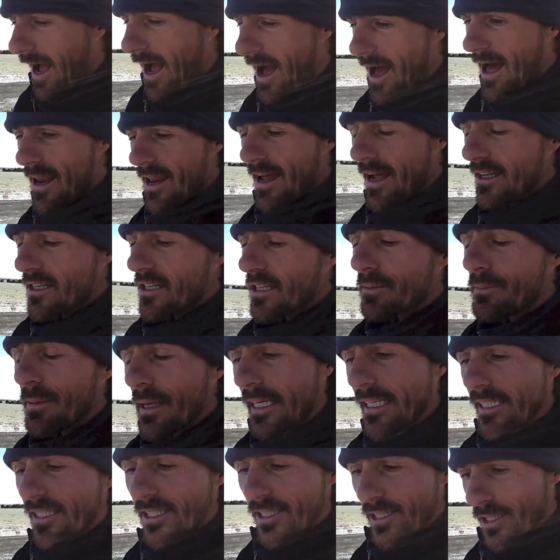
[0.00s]
and it just
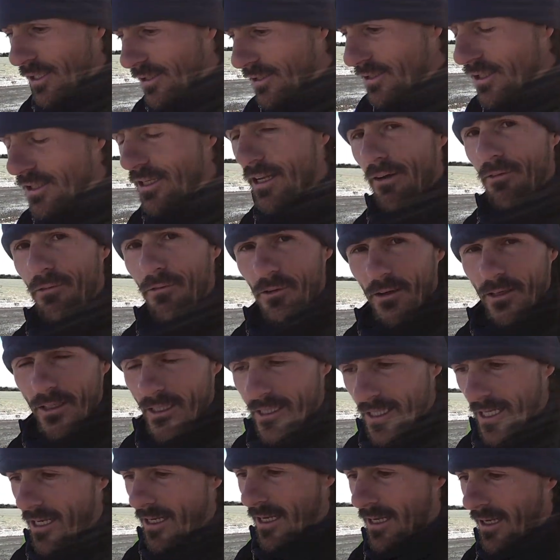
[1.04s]
makes such a
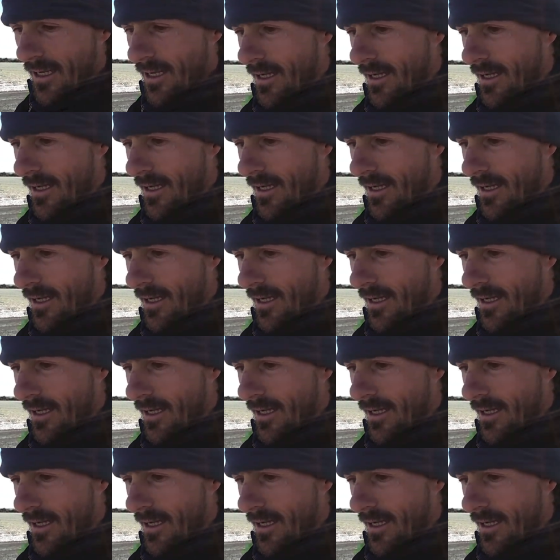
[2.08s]
difference